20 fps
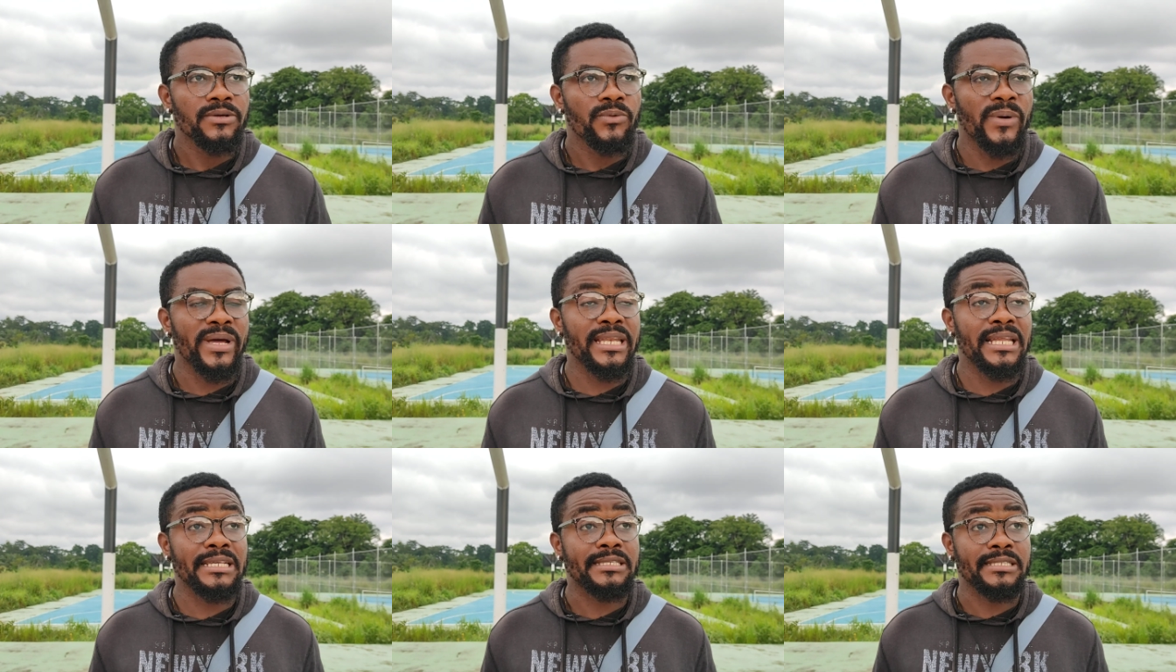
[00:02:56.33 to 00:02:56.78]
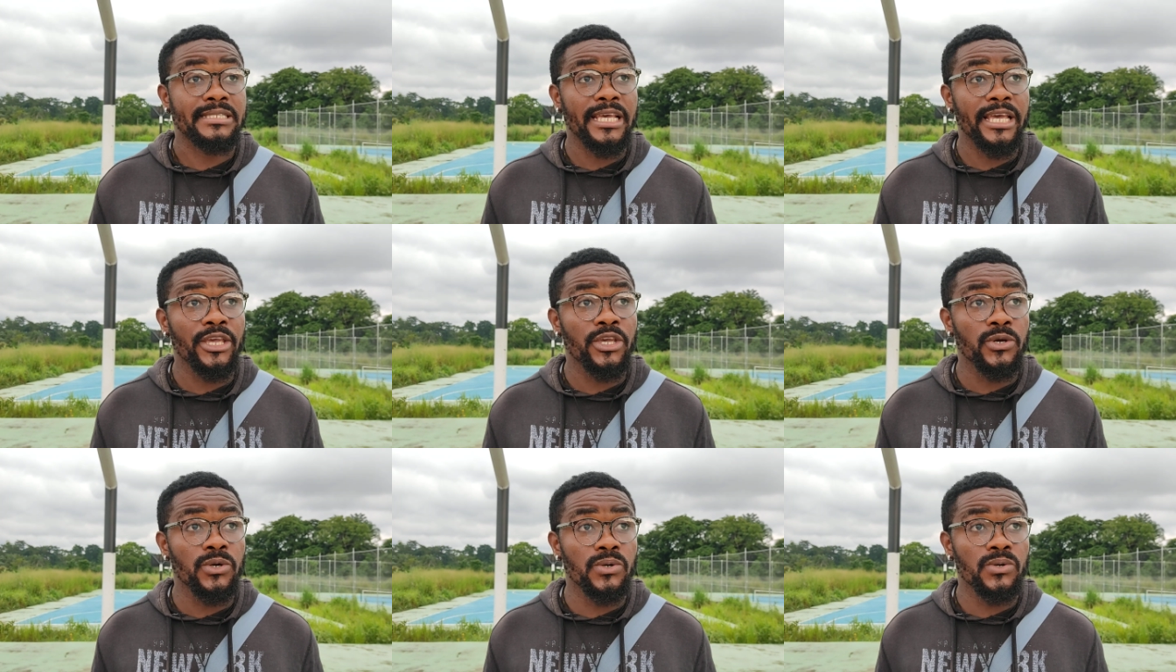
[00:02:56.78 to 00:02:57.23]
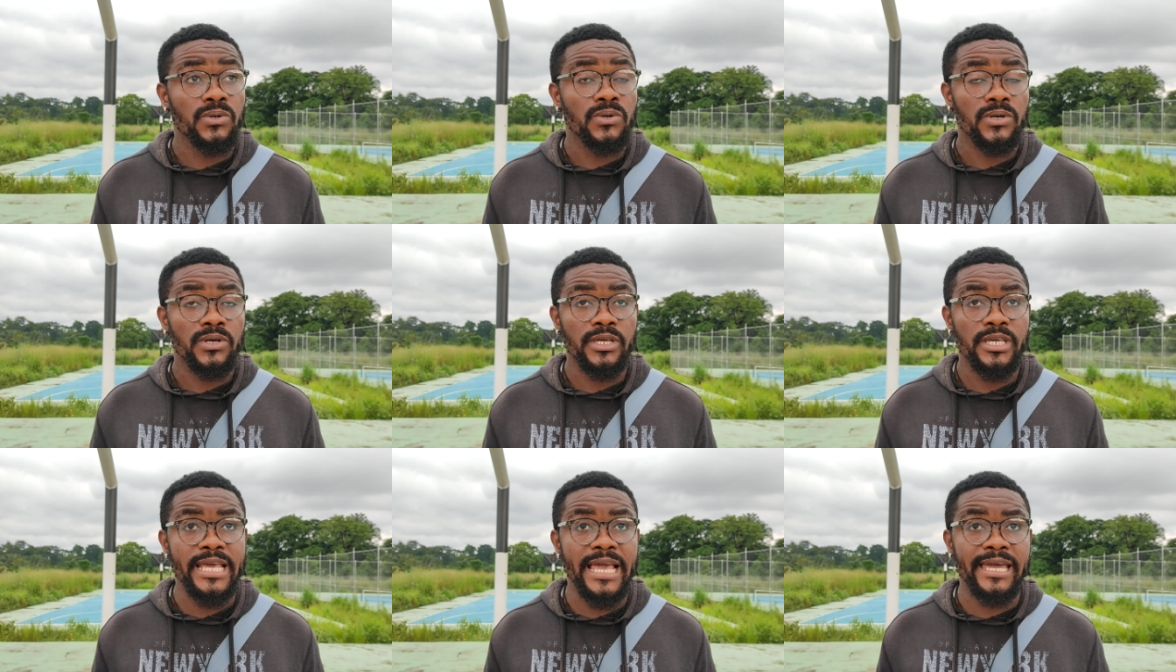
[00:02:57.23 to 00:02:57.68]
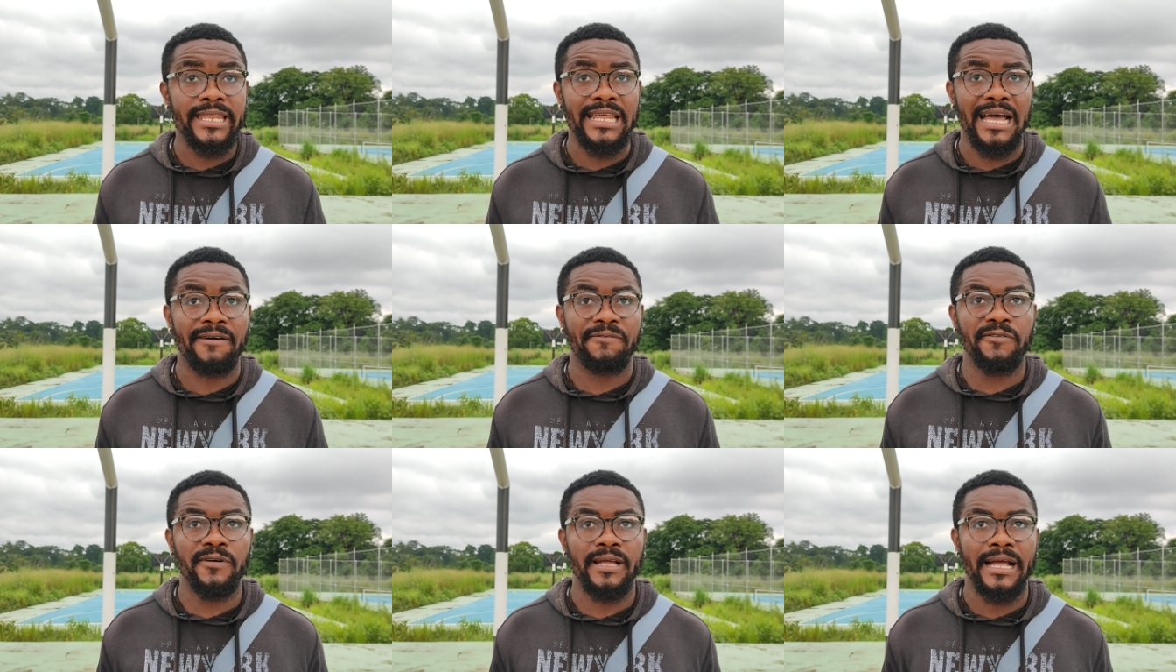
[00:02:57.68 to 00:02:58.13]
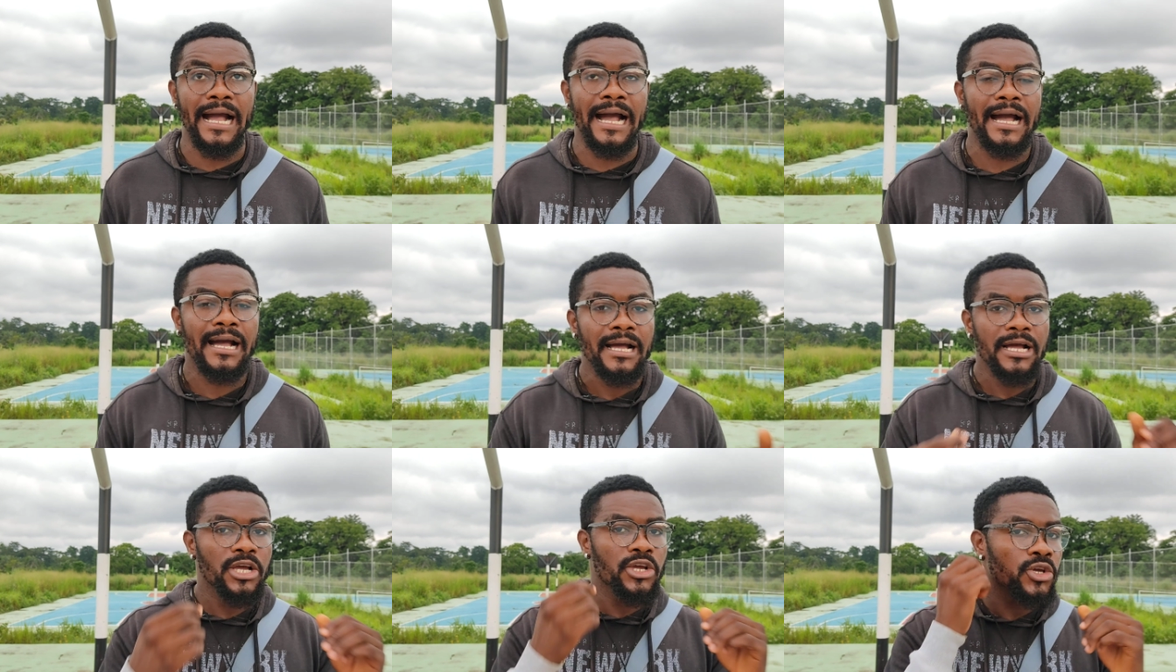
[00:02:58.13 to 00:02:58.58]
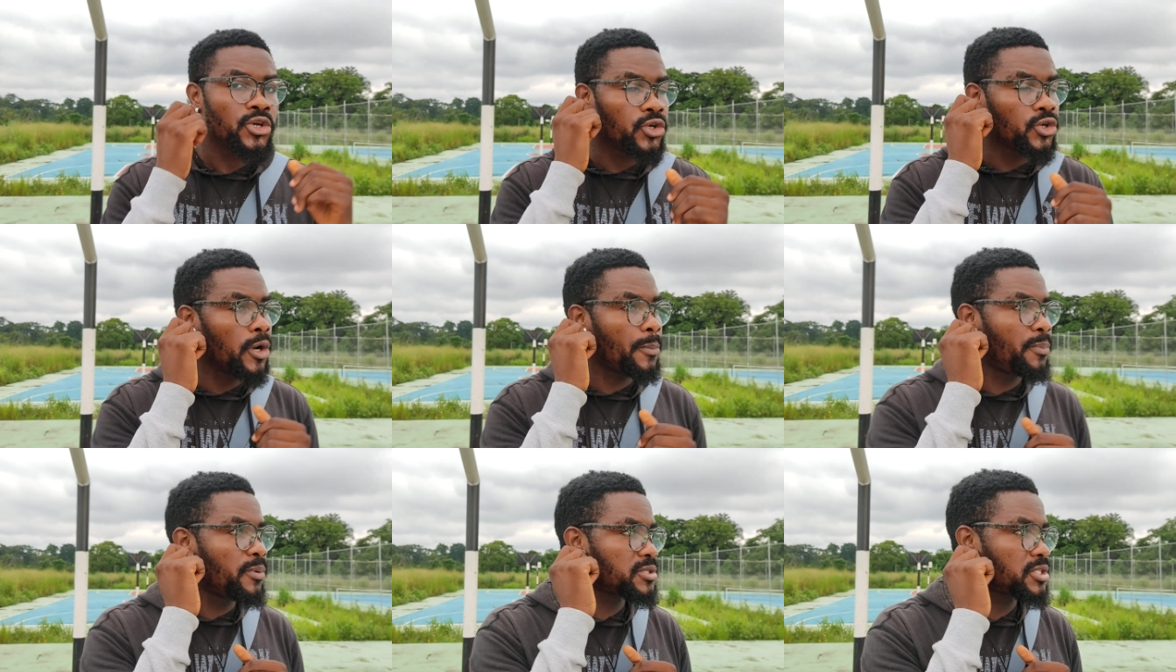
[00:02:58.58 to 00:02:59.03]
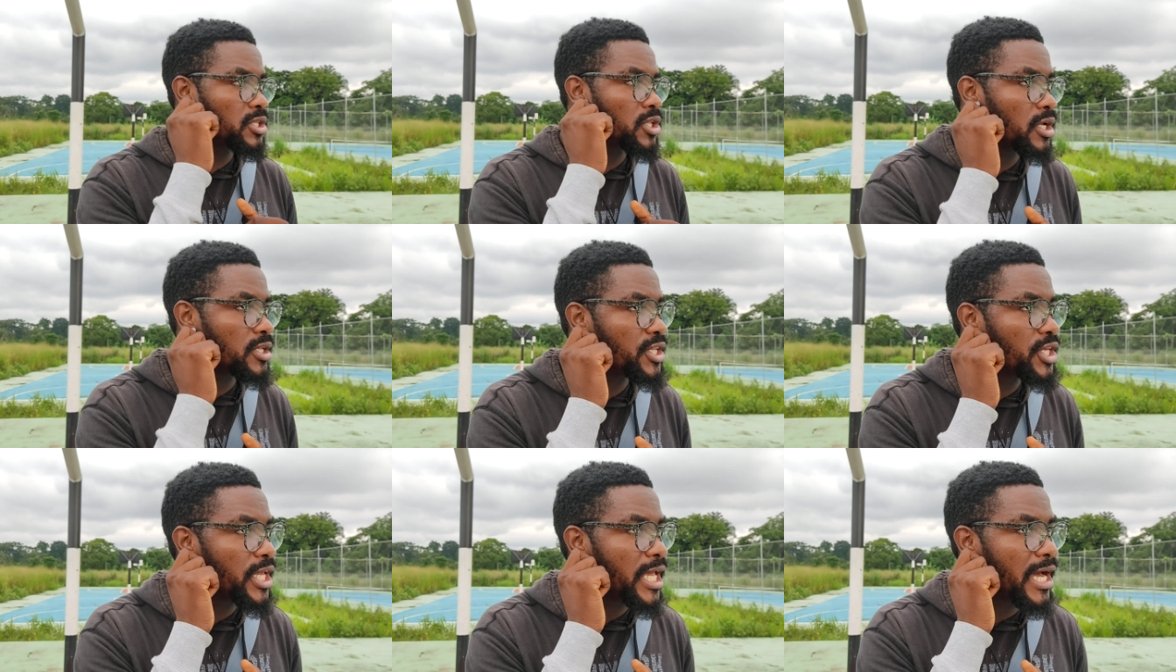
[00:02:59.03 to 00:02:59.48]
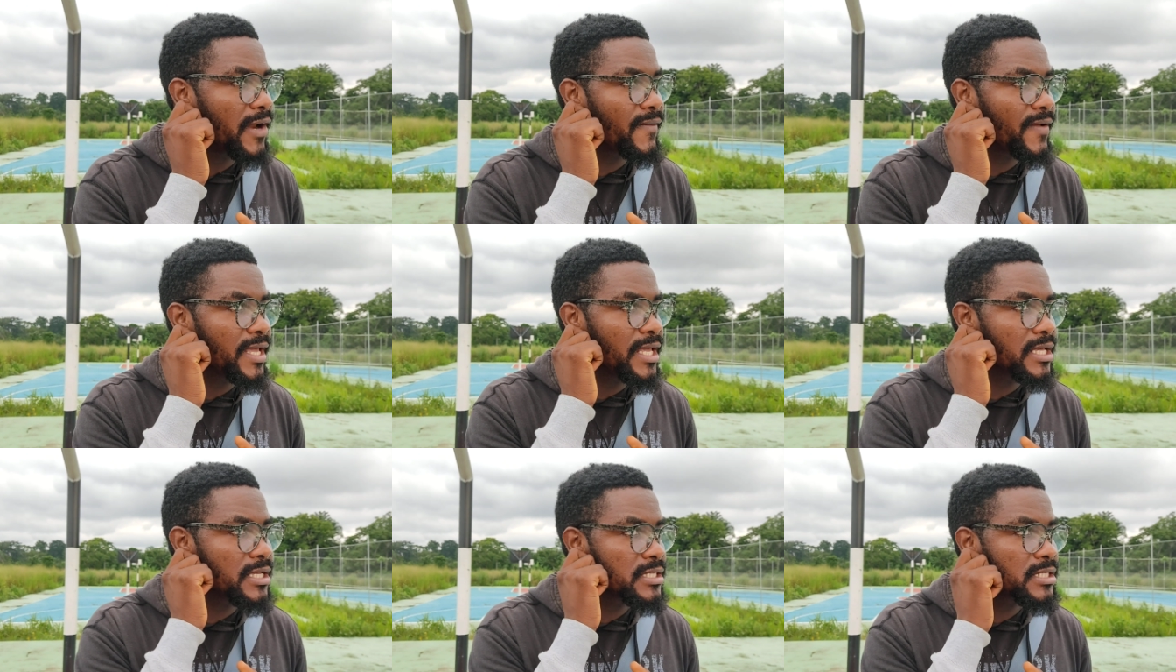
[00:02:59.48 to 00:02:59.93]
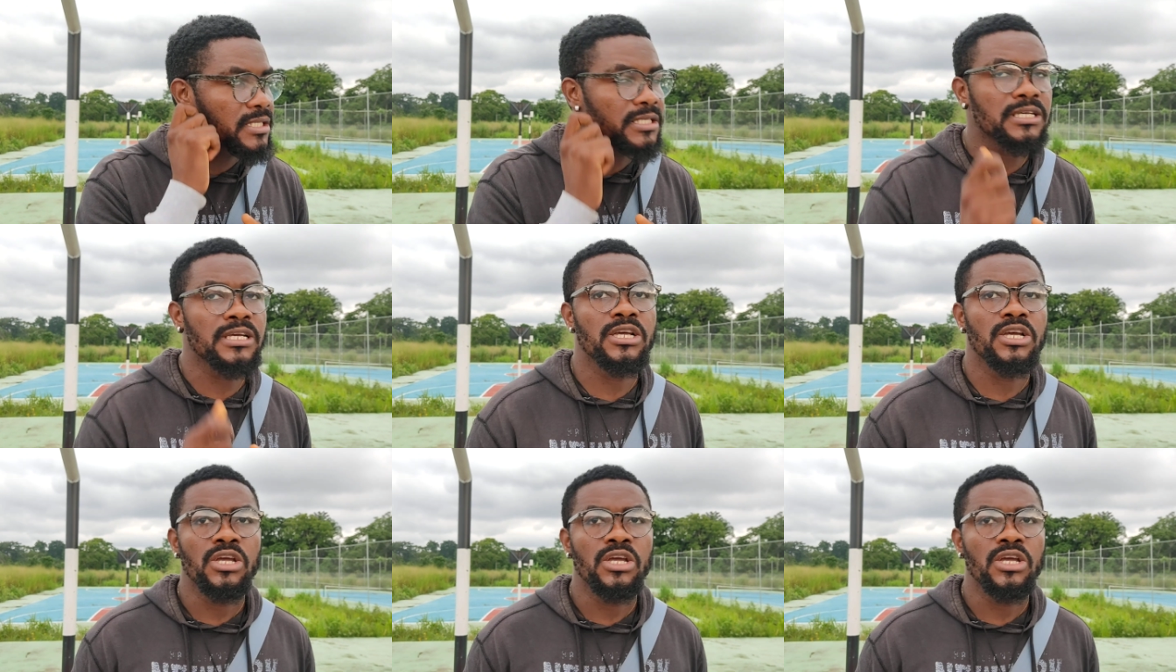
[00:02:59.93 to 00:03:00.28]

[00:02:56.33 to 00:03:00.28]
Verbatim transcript: When they see you here in Africa, you're putting on earrings,